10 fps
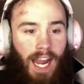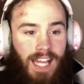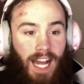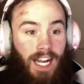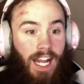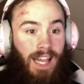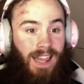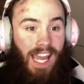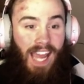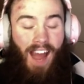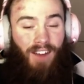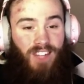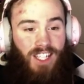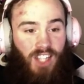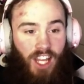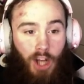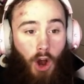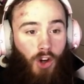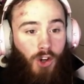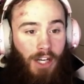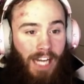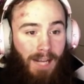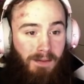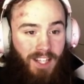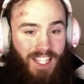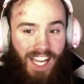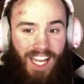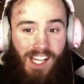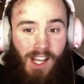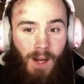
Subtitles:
And then they have this like Hunger Games thing